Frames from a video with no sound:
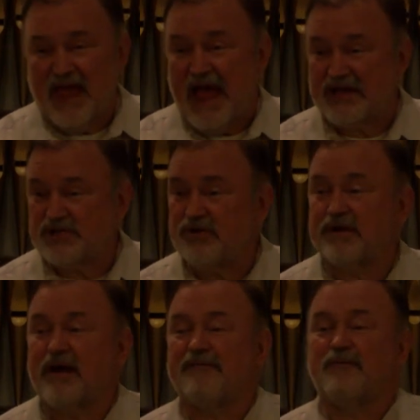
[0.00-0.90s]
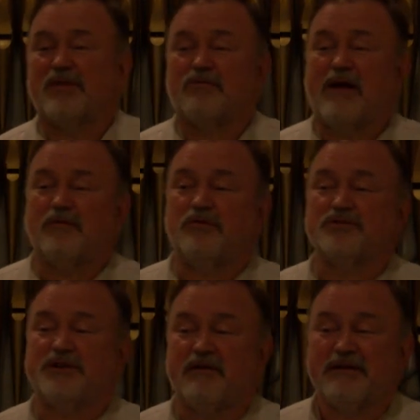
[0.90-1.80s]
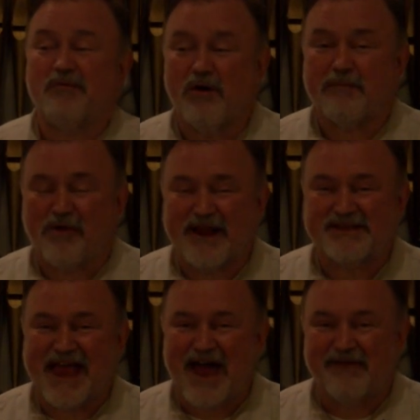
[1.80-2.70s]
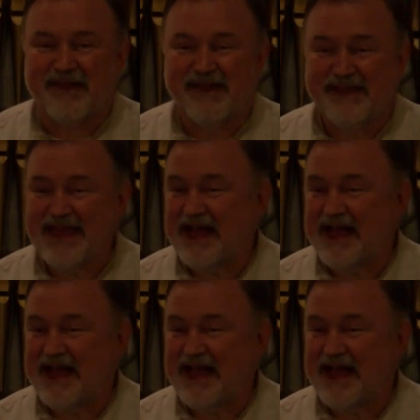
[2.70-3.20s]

And sure enough, when the Revolutionary War breaks out, he